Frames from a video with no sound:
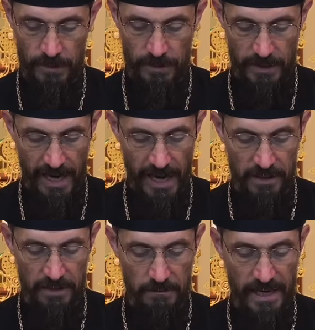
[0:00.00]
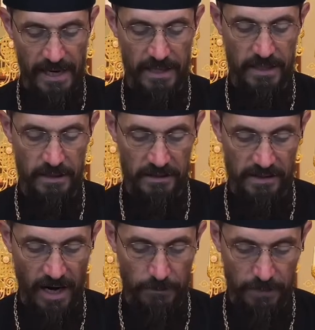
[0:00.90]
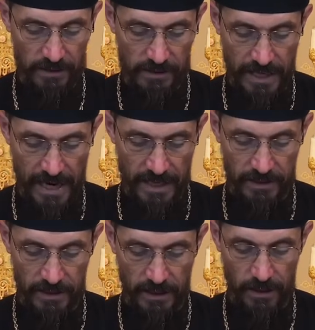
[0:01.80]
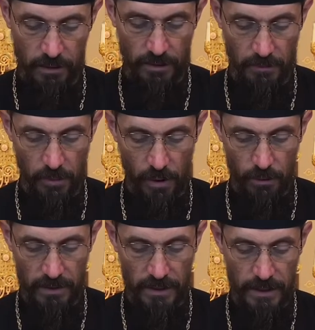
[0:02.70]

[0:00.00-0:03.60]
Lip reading: Then he made the disciples get into the boat